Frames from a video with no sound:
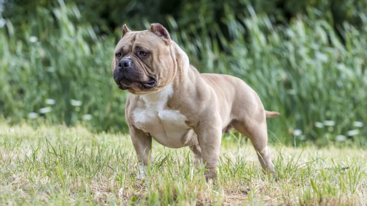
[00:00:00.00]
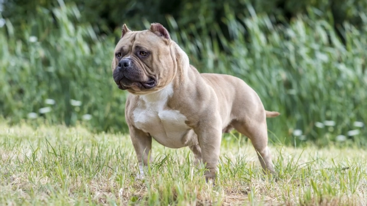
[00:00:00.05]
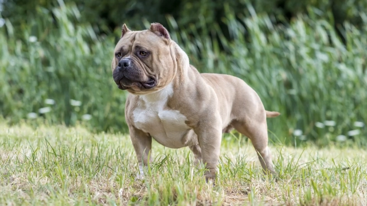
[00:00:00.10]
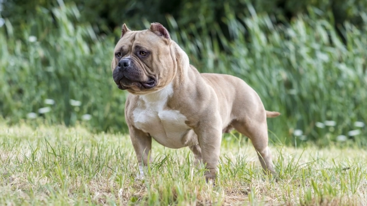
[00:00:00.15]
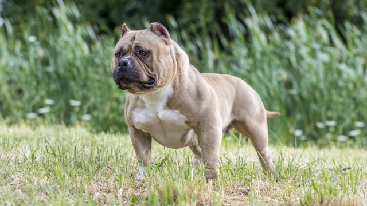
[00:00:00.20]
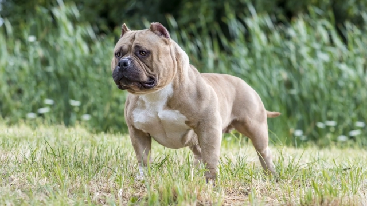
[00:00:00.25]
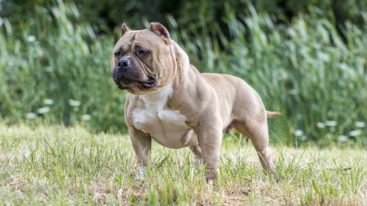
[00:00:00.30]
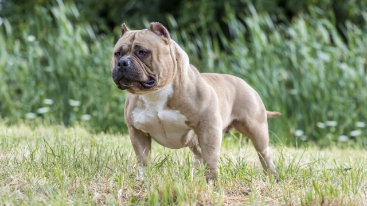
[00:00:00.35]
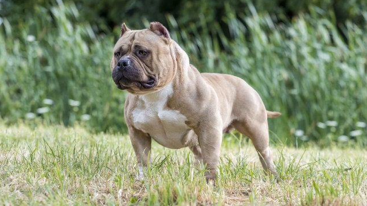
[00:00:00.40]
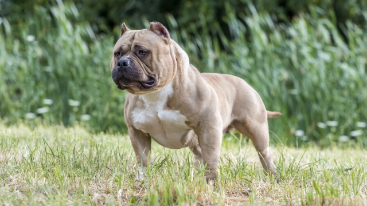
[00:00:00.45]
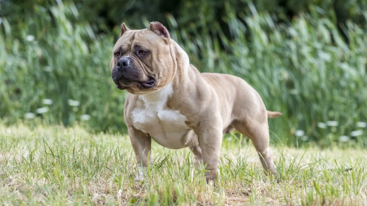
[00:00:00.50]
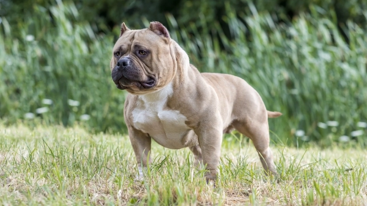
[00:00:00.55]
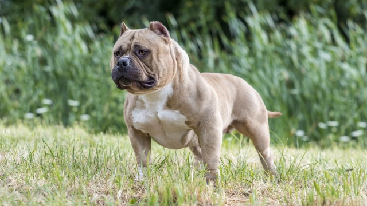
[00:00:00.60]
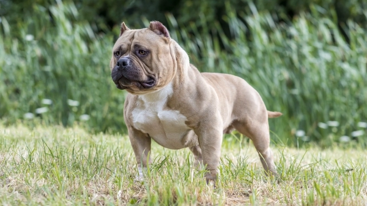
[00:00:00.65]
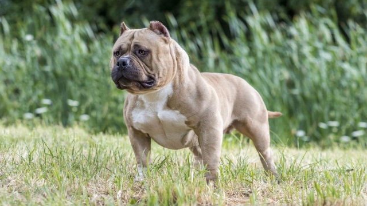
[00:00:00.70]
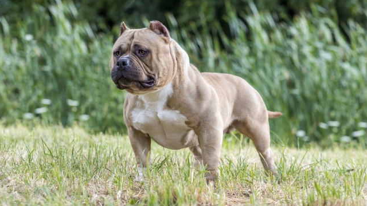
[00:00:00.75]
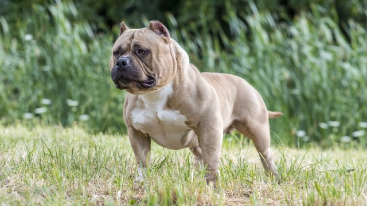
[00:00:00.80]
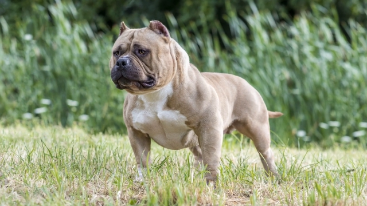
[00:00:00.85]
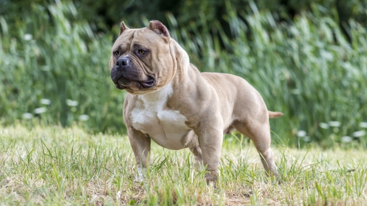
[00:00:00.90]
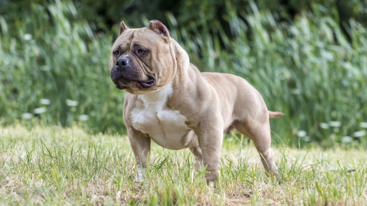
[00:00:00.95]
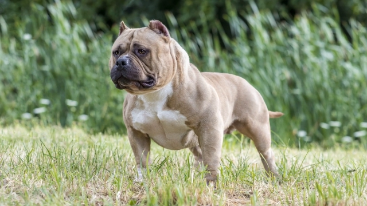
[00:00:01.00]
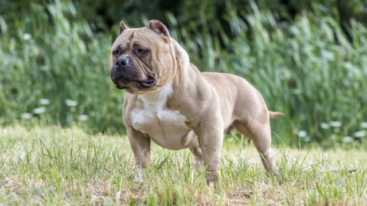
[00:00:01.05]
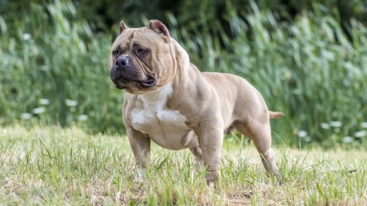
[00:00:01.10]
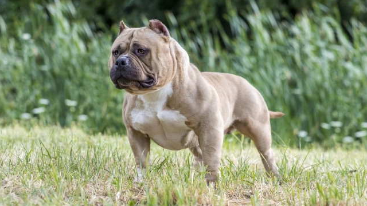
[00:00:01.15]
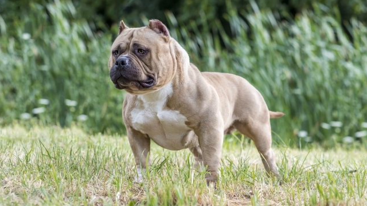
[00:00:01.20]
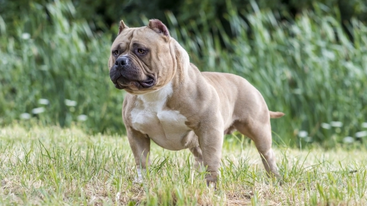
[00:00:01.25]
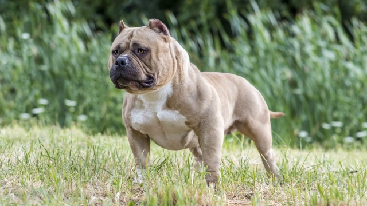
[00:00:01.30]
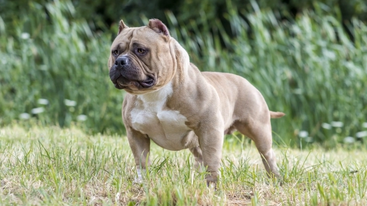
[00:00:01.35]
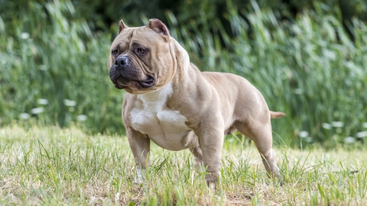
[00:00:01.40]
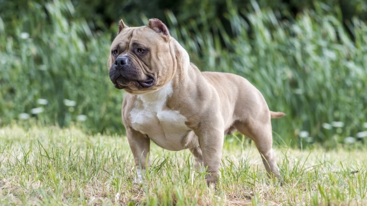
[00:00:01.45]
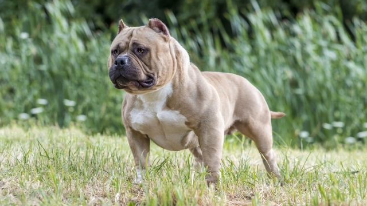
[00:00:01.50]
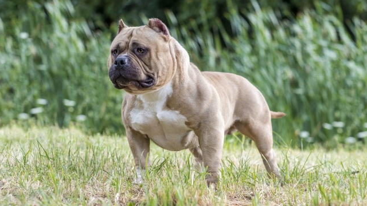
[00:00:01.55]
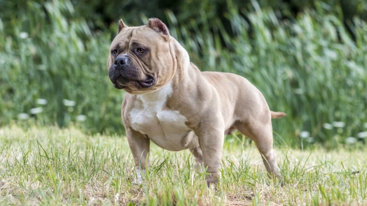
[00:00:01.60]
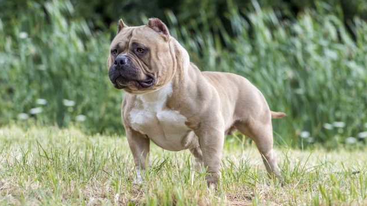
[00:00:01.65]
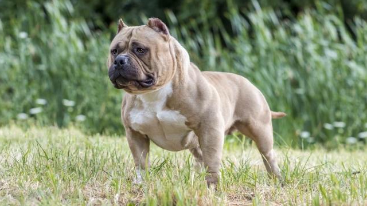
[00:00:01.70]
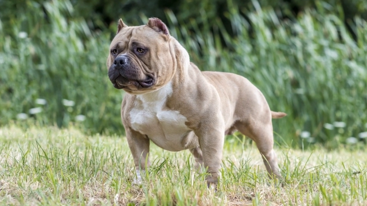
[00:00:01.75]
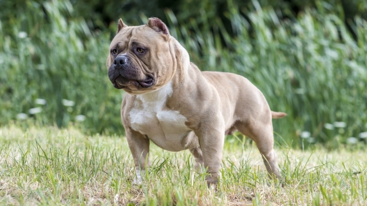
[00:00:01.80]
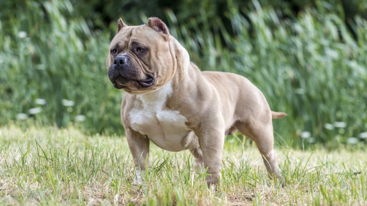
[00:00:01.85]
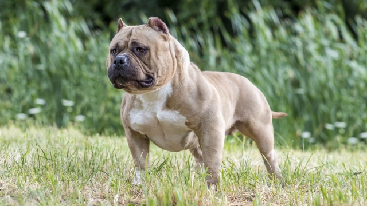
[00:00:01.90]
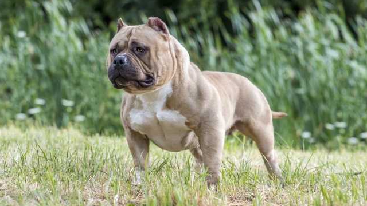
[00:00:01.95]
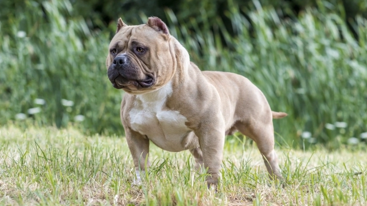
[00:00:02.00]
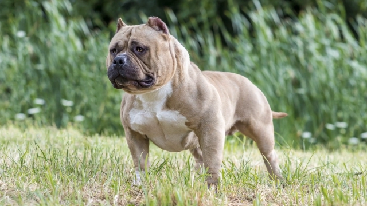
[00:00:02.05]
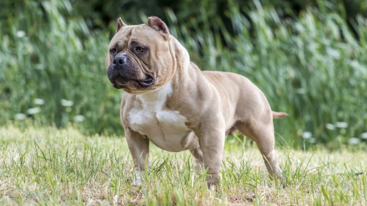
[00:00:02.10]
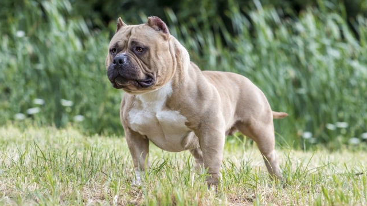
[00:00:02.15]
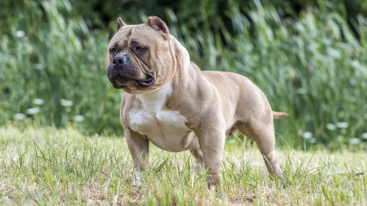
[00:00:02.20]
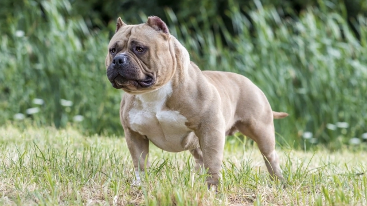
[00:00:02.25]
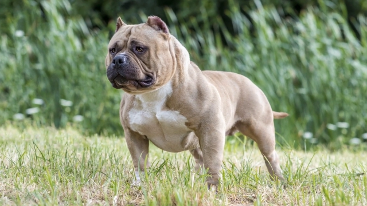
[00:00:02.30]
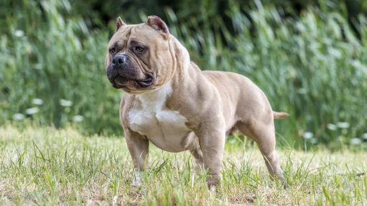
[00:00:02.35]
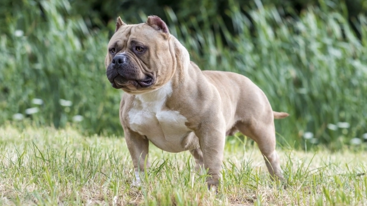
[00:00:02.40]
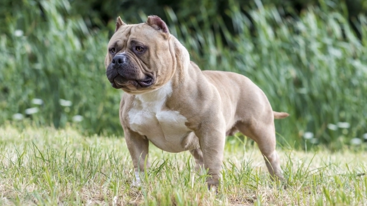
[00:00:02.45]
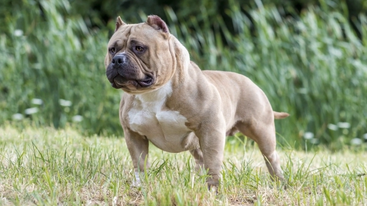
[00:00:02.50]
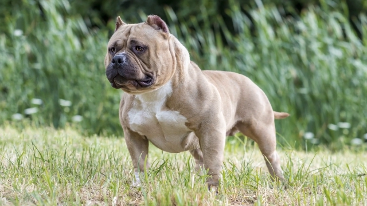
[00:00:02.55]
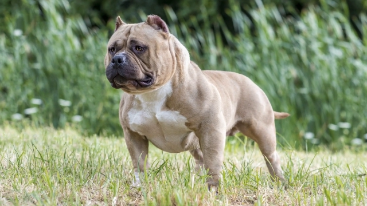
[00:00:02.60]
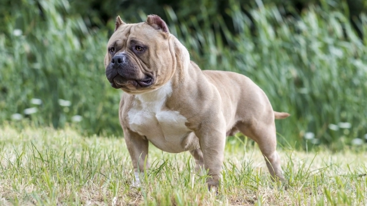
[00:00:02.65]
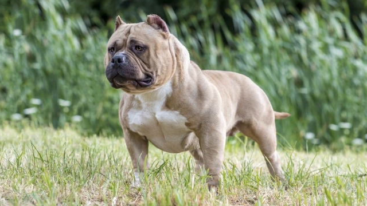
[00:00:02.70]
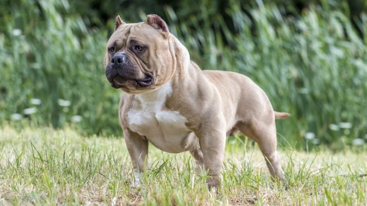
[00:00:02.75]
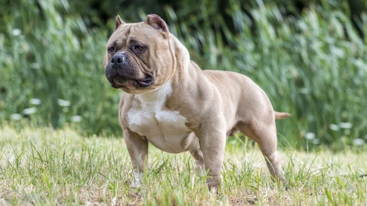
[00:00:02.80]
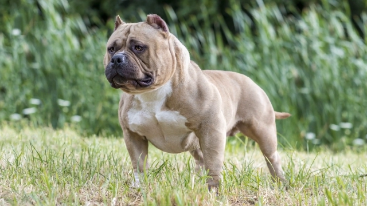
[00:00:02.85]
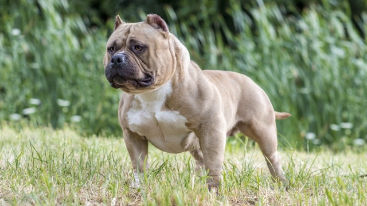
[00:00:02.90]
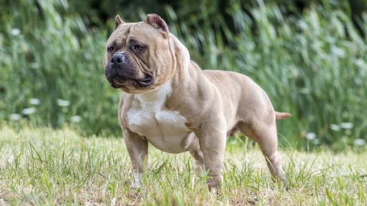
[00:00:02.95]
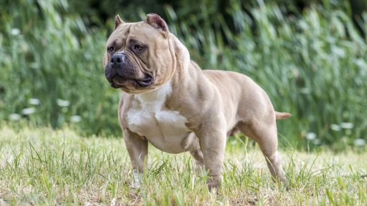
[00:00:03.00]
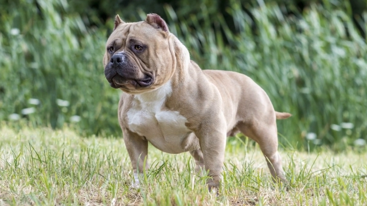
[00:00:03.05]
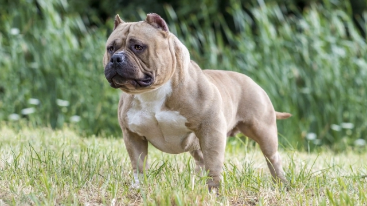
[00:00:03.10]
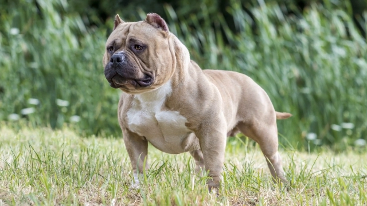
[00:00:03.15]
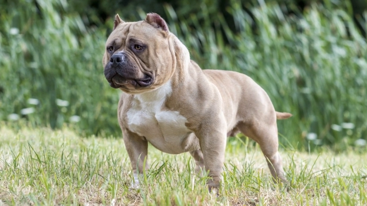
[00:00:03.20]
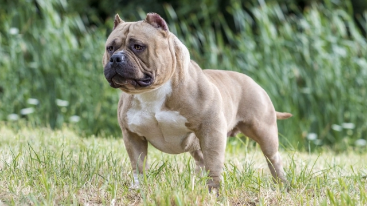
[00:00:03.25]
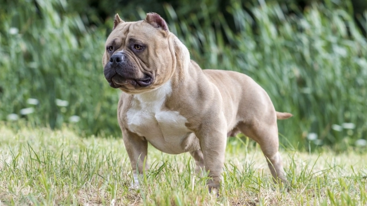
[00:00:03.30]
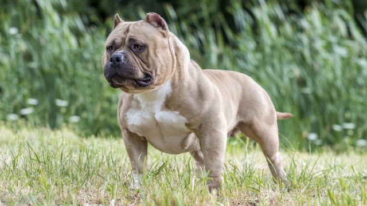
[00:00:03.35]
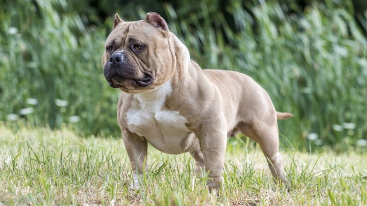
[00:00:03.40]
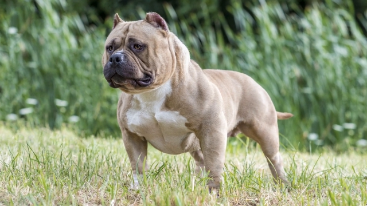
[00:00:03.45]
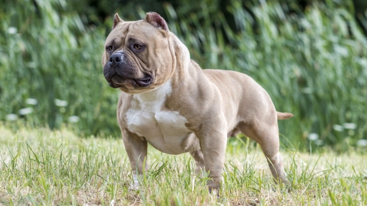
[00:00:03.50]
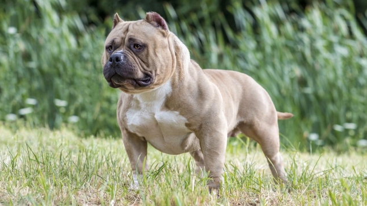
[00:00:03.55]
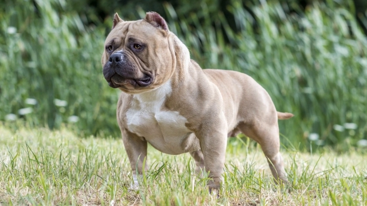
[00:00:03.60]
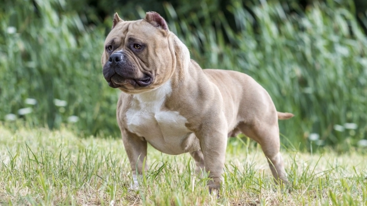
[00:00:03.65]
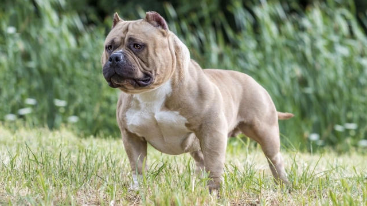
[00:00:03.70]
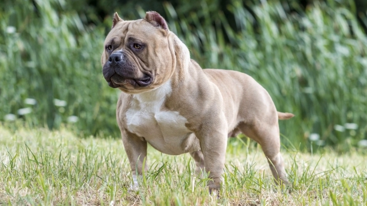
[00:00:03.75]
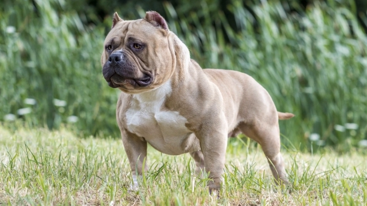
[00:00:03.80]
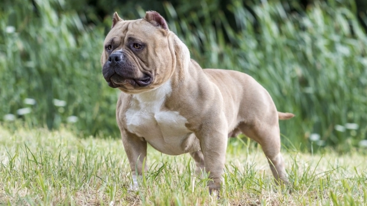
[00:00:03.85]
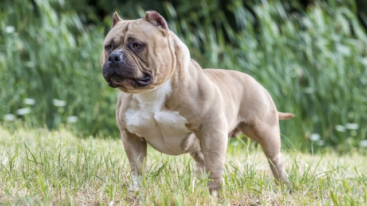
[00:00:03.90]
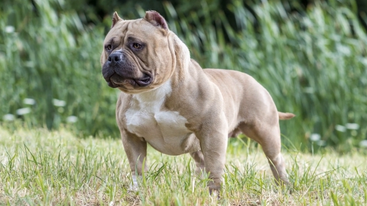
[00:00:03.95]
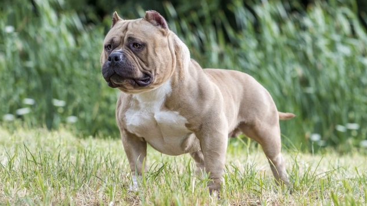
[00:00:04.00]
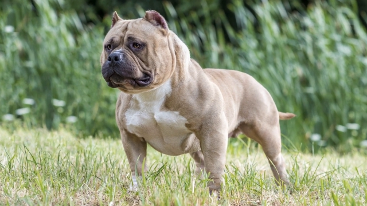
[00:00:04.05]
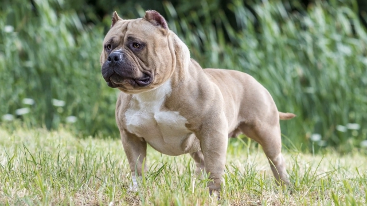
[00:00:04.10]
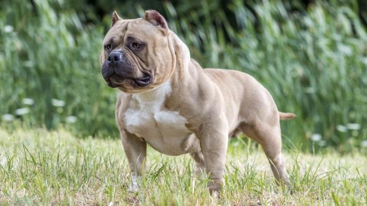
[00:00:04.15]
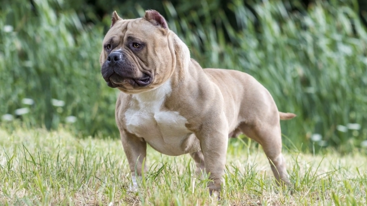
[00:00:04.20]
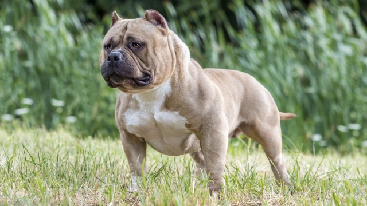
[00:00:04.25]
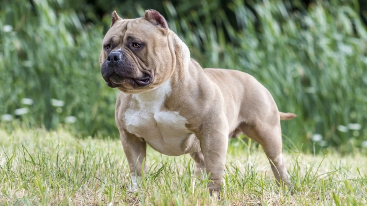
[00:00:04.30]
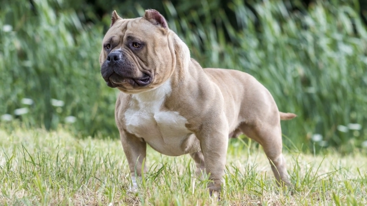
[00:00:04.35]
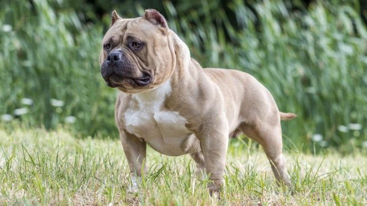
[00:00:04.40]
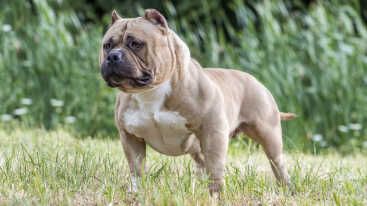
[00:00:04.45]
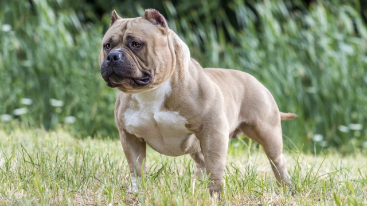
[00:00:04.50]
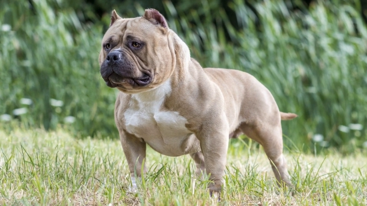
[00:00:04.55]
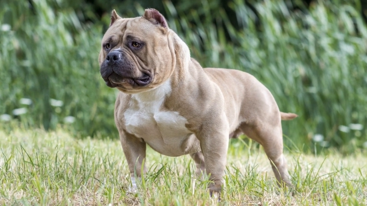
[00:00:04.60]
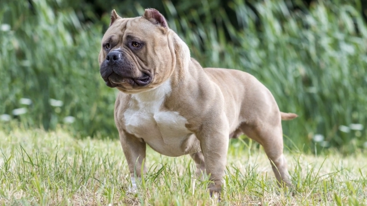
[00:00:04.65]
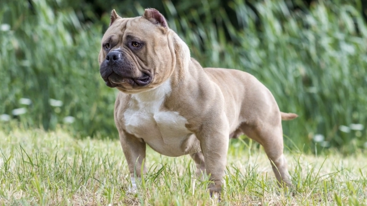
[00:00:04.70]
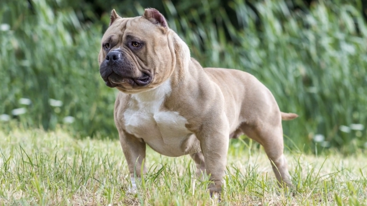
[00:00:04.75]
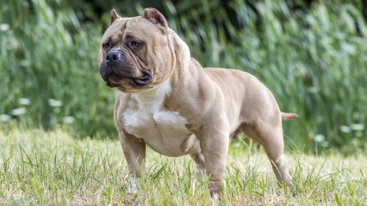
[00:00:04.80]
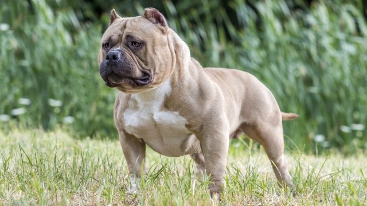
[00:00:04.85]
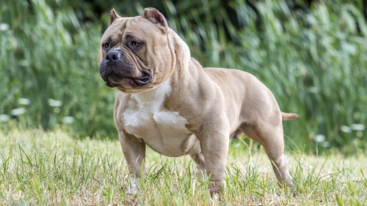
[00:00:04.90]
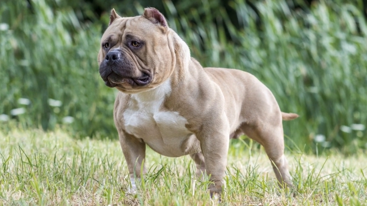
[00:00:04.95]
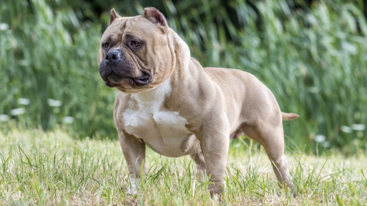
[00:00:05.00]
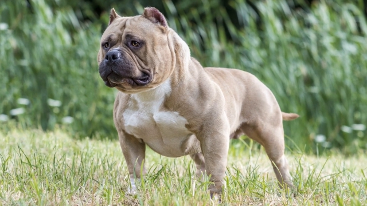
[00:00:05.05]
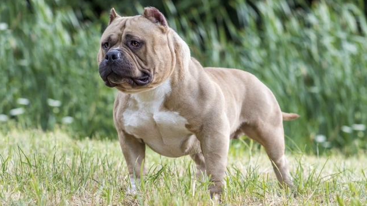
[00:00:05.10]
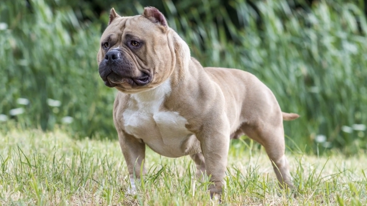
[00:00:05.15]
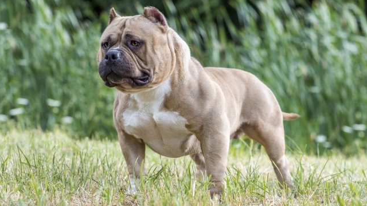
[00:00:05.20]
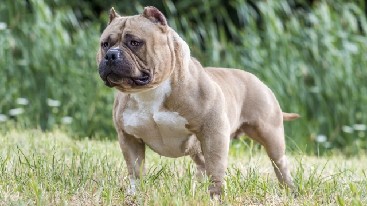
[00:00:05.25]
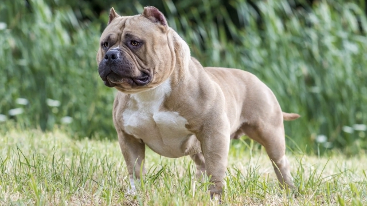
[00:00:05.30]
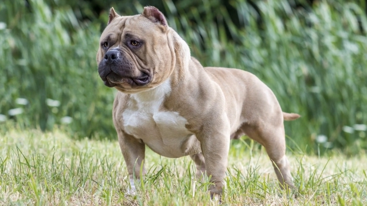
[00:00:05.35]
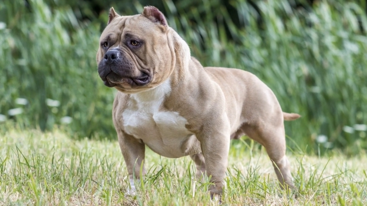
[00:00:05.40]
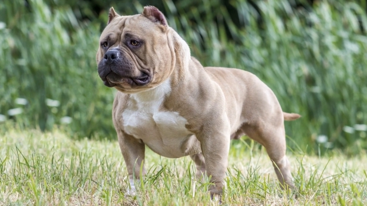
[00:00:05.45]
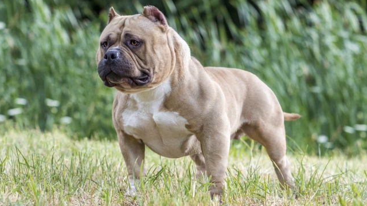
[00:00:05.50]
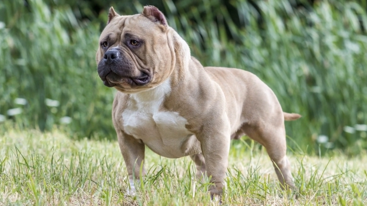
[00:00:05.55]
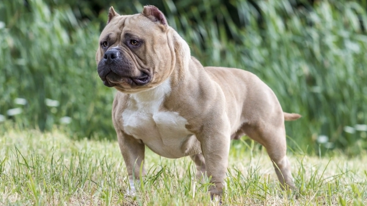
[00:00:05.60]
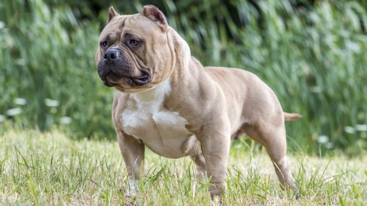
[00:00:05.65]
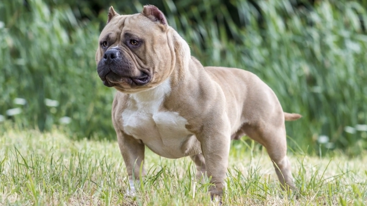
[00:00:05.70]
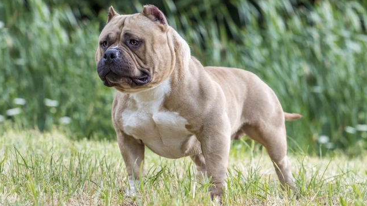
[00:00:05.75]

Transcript: No face is visible, so there are no lips to read.